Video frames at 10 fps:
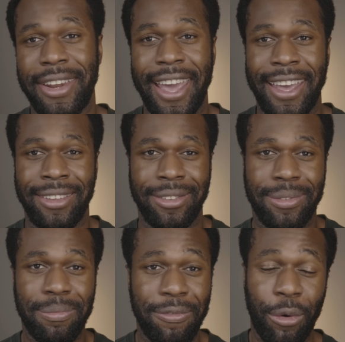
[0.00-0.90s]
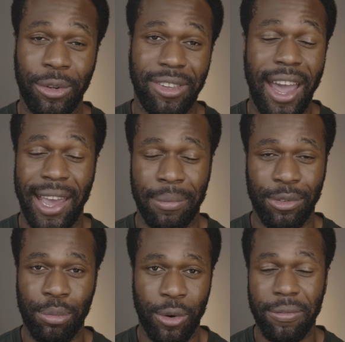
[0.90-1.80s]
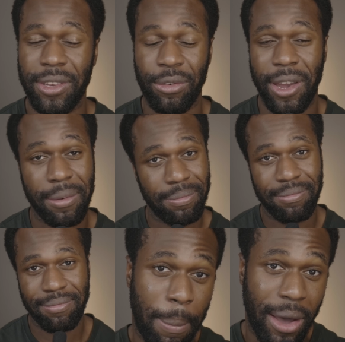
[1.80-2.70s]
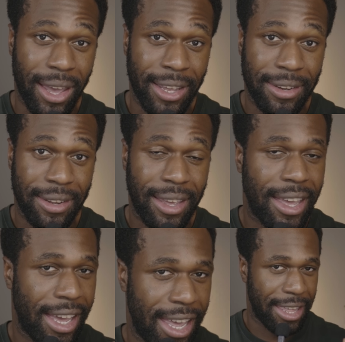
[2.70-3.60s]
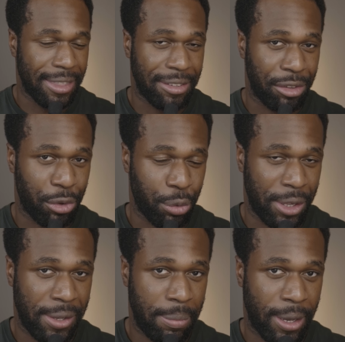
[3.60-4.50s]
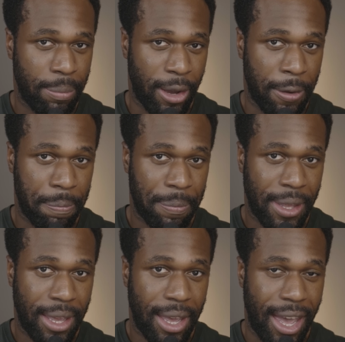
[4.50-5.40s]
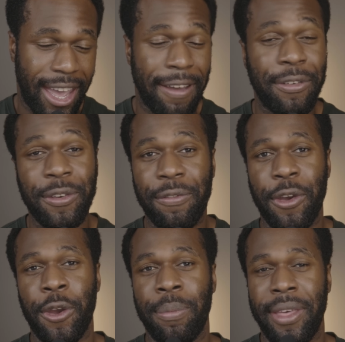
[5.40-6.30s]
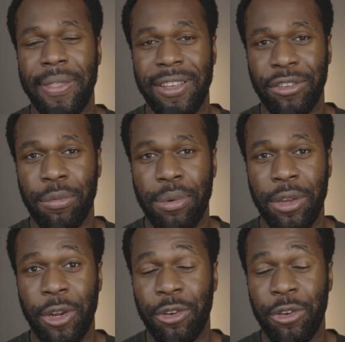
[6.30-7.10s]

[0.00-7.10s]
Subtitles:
it has 4 times more VRAM. But, and this is a really big but, I have confirmed that this computer